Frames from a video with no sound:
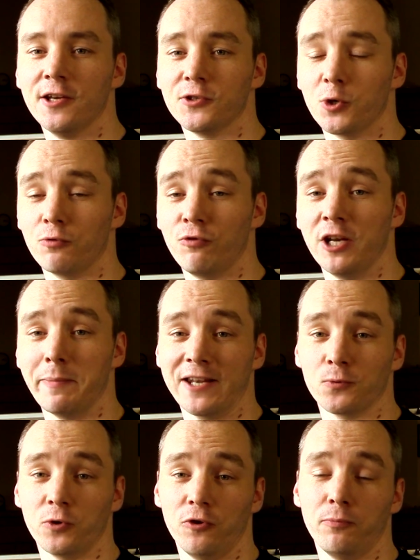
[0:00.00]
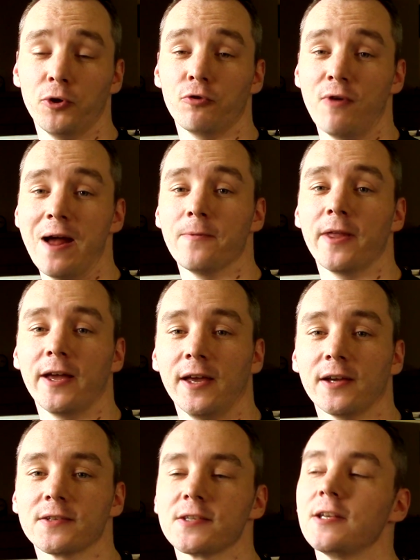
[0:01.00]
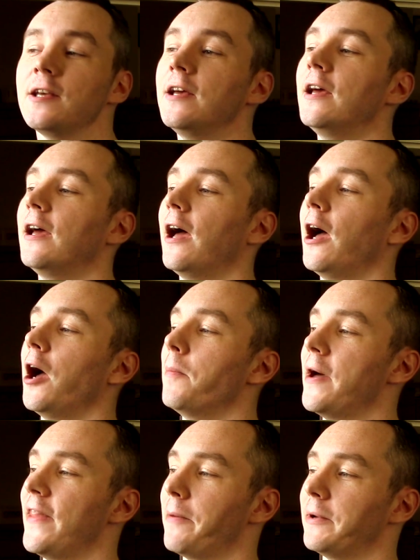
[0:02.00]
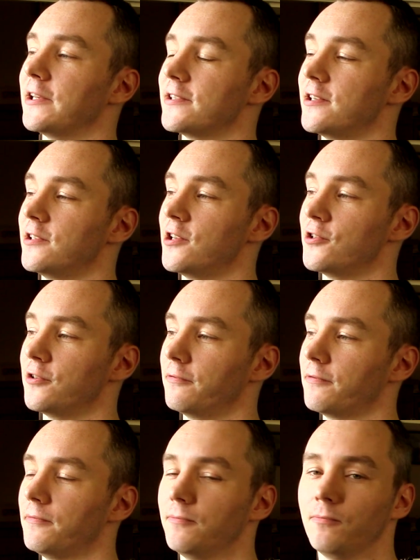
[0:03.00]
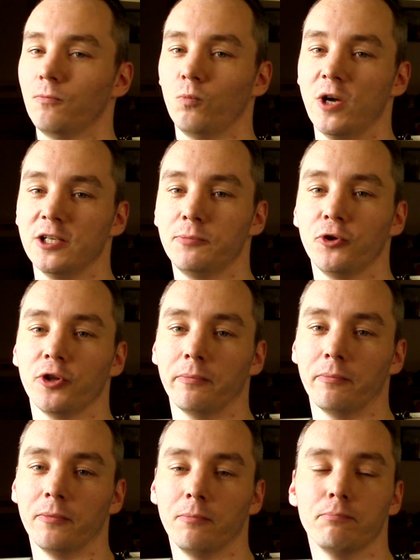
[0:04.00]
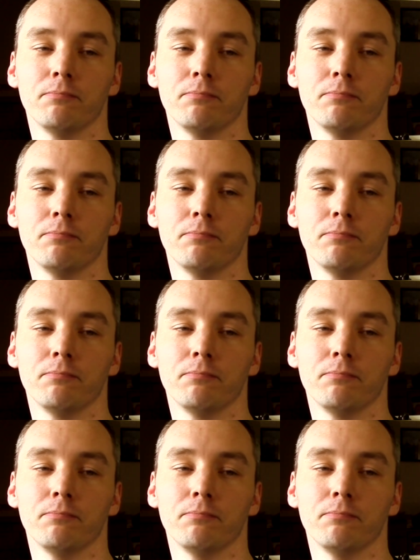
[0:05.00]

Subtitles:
So it really matters what you've put around that hex, and that makes the decision of where to put them.